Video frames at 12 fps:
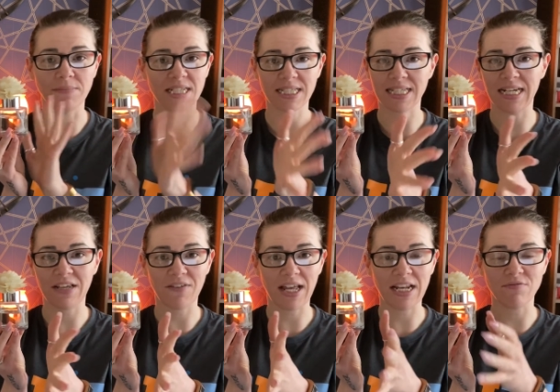doesn't leave
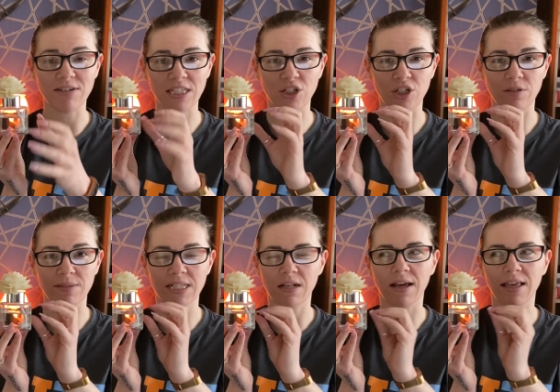any residue.
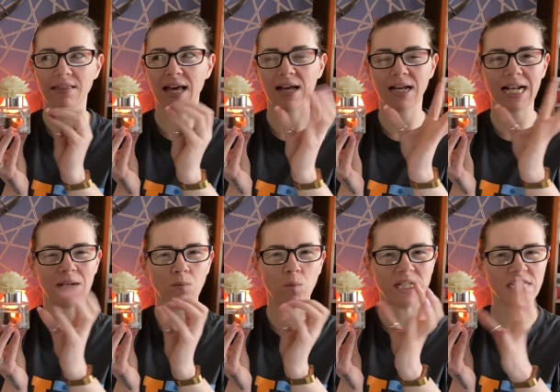It's like that
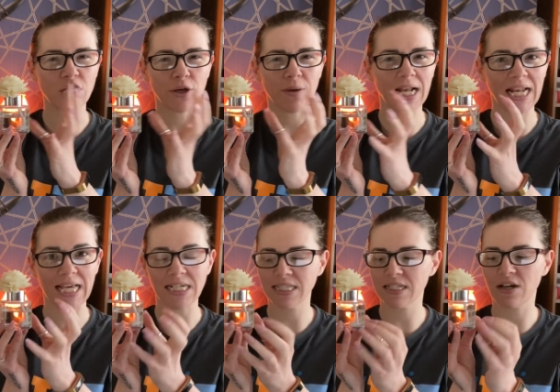window
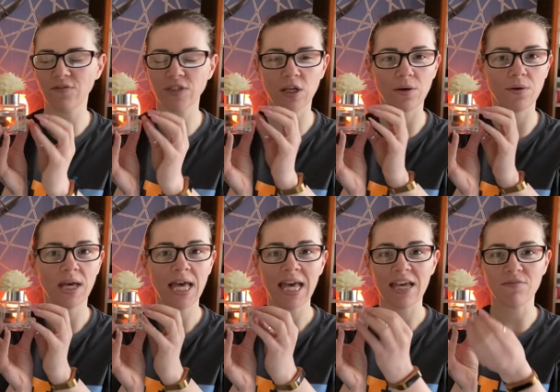cling stuff, so
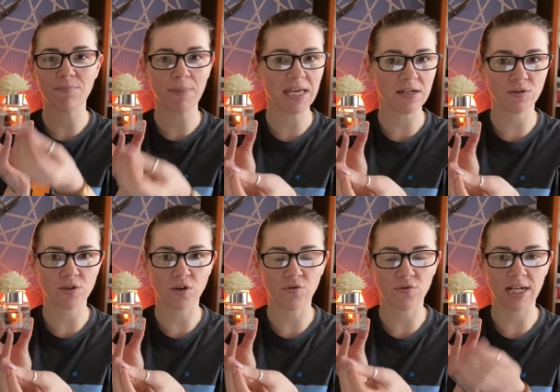it peels
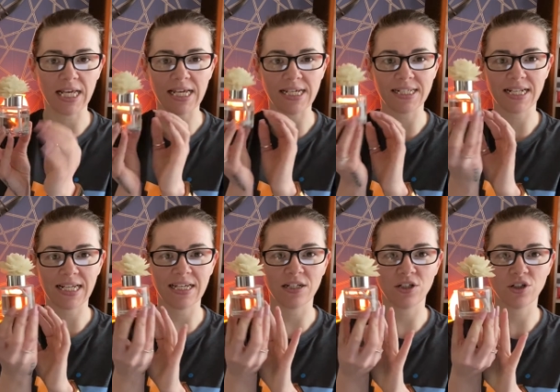off really
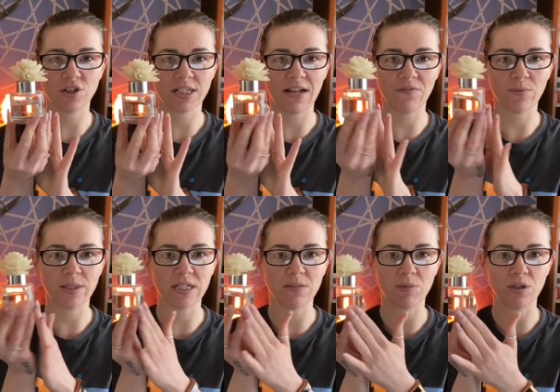easily, and you're just left with
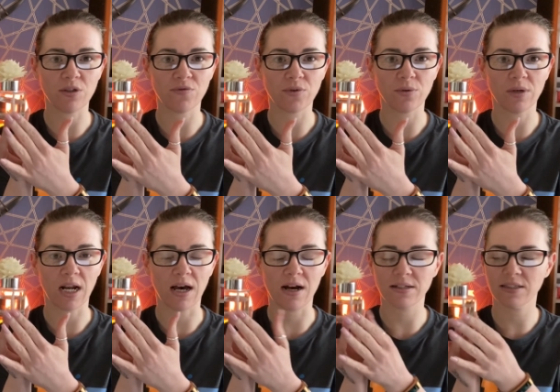this beautiful
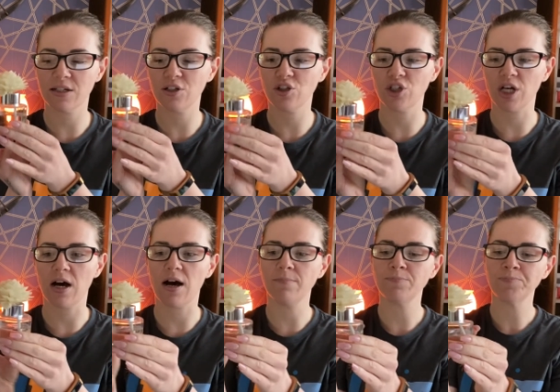glass
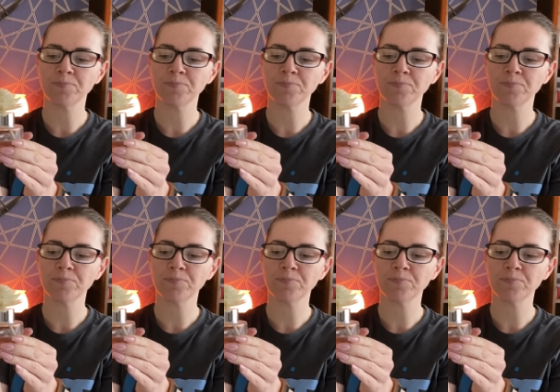jar.